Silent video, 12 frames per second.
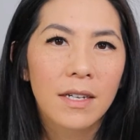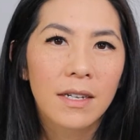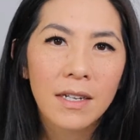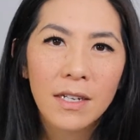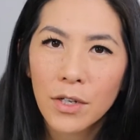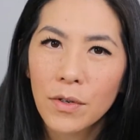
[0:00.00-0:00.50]

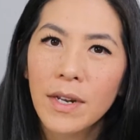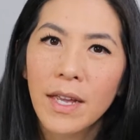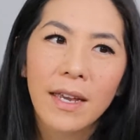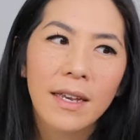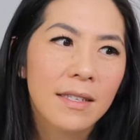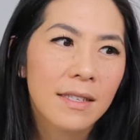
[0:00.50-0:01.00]
endo
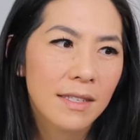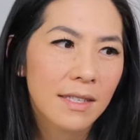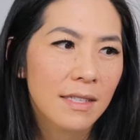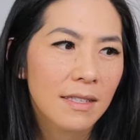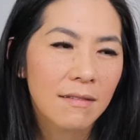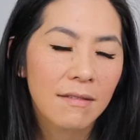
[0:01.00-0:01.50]

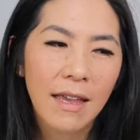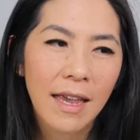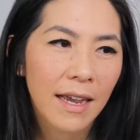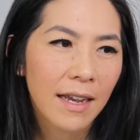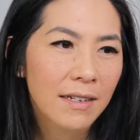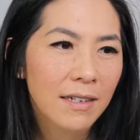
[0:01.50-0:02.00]
next.
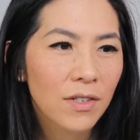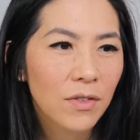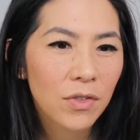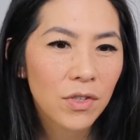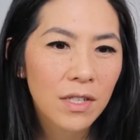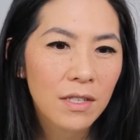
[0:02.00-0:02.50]
And it
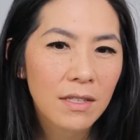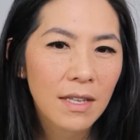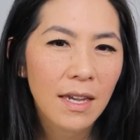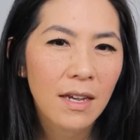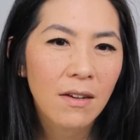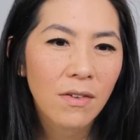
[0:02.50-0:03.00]
was just
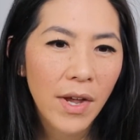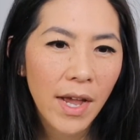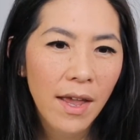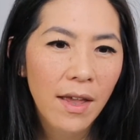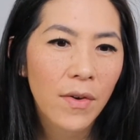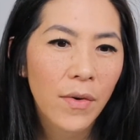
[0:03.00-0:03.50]
like,
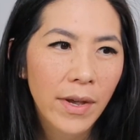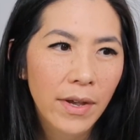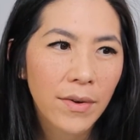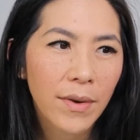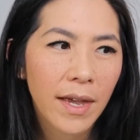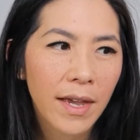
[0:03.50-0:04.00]

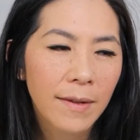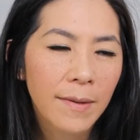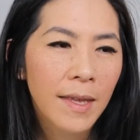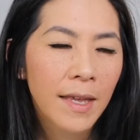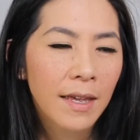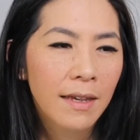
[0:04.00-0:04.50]
okay.
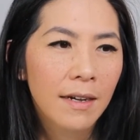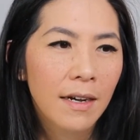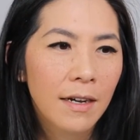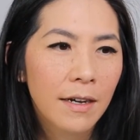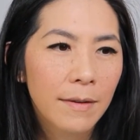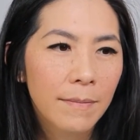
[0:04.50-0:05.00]

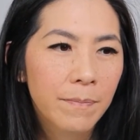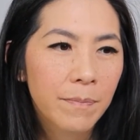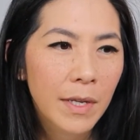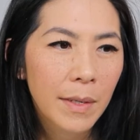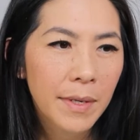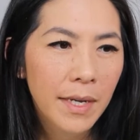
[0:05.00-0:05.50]

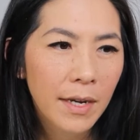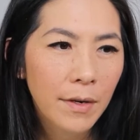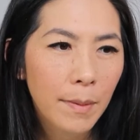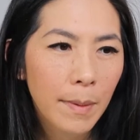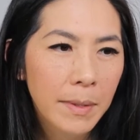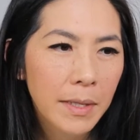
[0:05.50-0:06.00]
But I
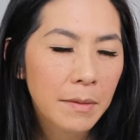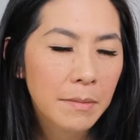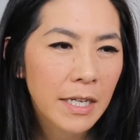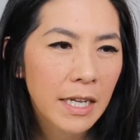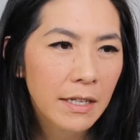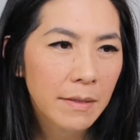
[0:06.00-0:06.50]
remember them
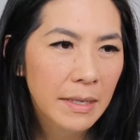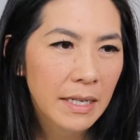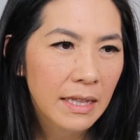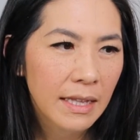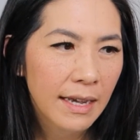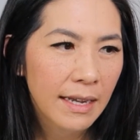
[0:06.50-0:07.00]
telling me
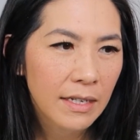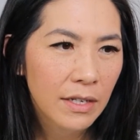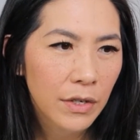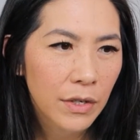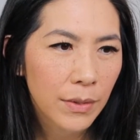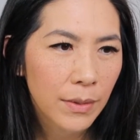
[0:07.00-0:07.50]
that,
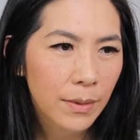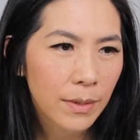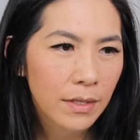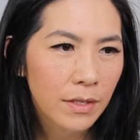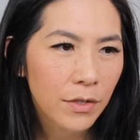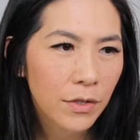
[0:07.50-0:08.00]

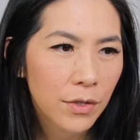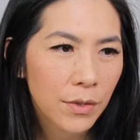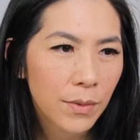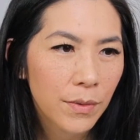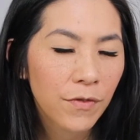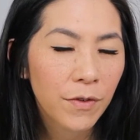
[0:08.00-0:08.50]

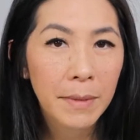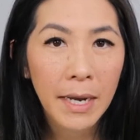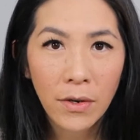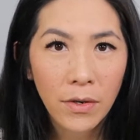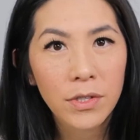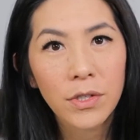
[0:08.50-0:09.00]
from
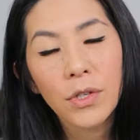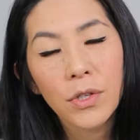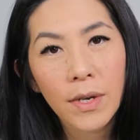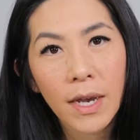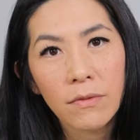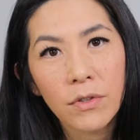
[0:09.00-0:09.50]
now on, you do
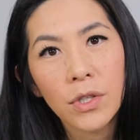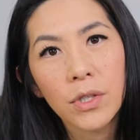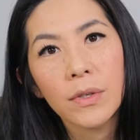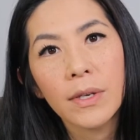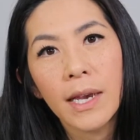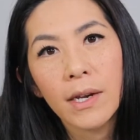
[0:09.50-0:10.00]
have to
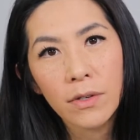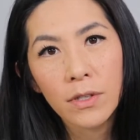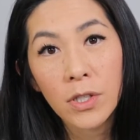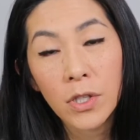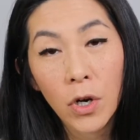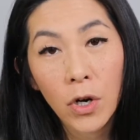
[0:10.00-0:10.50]
count
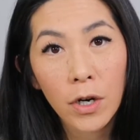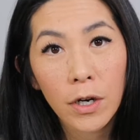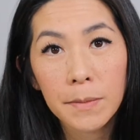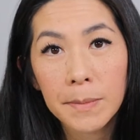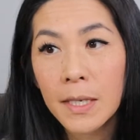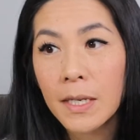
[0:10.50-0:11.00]
his carb,